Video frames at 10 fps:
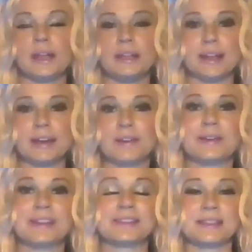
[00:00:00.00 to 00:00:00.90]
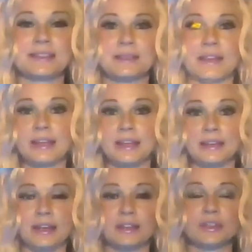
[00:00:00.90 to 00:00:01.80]
right now as the
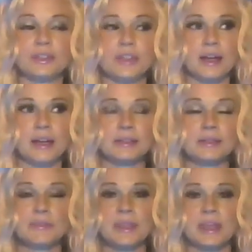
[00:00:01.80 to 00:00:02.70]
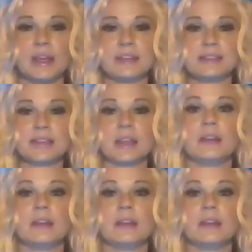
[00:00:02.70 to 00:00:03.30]
second exercise is